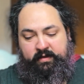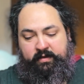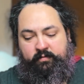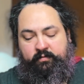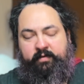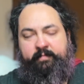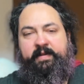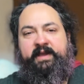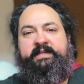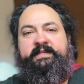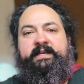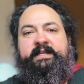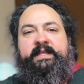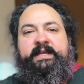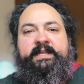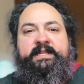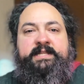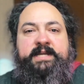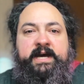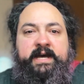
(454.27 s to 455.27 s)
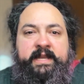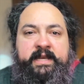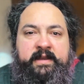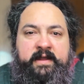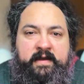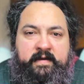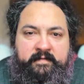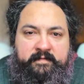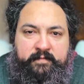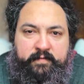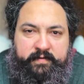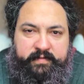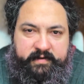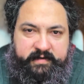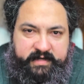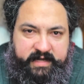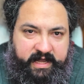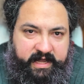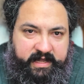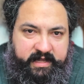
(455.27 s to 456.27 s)
We're basically done for the
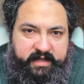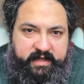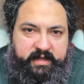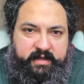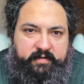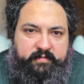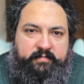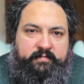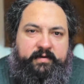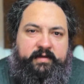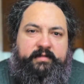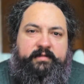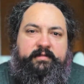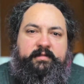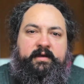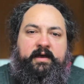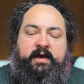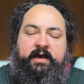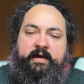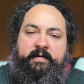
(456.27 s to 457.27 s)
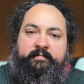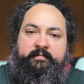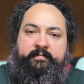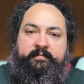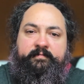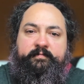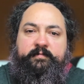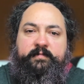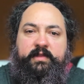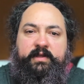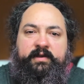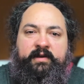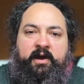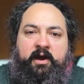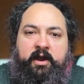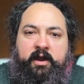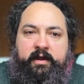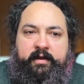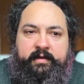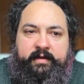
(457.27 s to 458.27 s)
day with
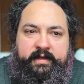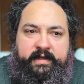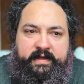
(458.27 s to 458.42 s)
our